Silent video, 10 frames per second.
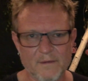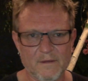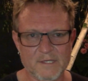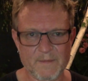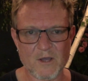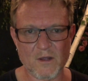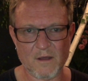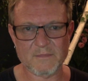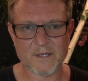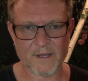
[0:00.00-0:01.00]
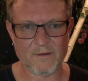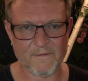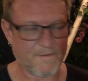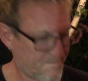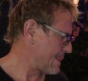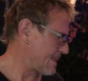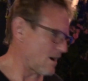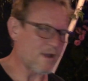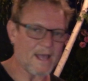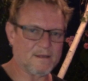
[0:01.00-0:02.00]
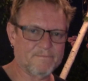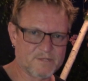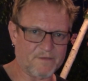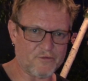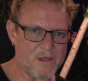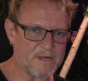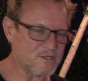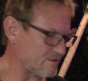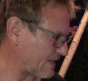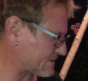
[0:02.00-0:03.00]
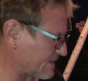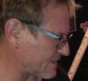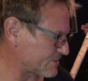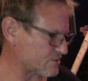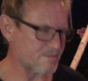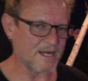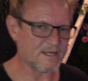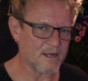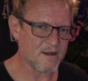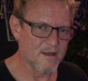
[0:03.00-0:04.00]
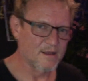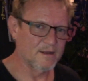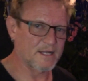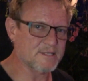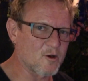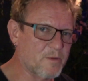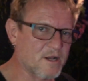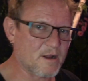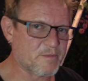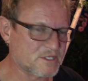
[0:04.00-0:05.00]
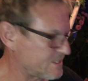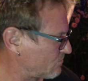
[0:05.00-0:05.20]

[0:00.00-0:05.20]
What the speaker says: Smoke alarm's going off. Okay, so 3 minutes on that side is just about done. Let's open it up and see